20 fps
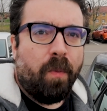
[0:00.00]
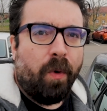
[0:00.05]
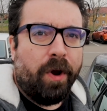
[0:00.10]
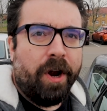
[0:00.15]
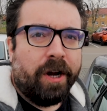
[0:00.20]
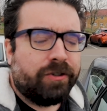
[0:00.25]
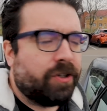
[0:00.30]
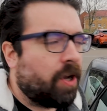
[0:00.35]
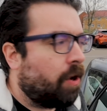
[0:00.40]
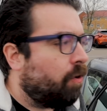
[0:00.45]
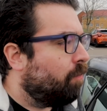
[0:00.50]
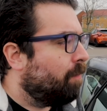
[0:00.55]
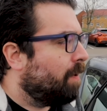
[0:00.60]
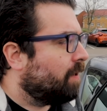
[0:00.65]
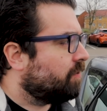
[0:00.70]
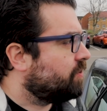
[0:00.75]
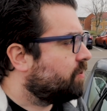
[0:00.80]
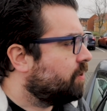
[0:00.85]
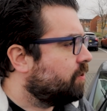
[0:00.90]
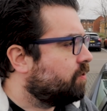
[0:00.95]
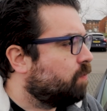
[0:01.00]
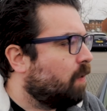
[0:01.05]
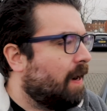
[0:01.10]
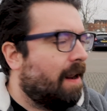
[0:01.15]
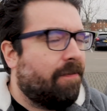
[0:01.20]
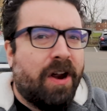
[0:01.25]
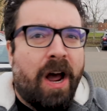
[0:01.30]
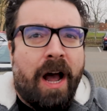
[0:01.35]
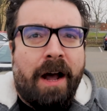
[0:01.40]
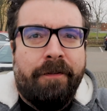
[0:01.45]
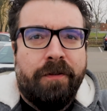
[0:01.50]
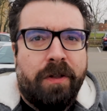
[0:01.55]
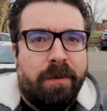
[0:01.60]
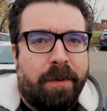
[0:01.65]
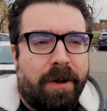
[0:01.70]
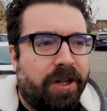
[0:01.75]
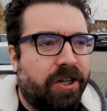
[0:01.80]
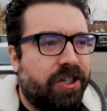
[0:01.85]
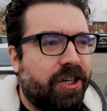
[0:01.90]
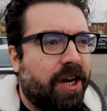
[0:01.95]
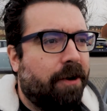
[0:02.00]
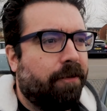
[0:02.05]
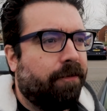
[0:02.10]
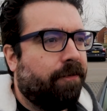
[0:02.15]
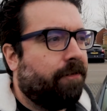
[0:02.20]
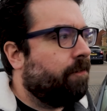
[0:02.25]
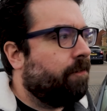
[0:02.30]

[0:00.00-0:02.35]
We're not total monsters. We left half of them on the shelf,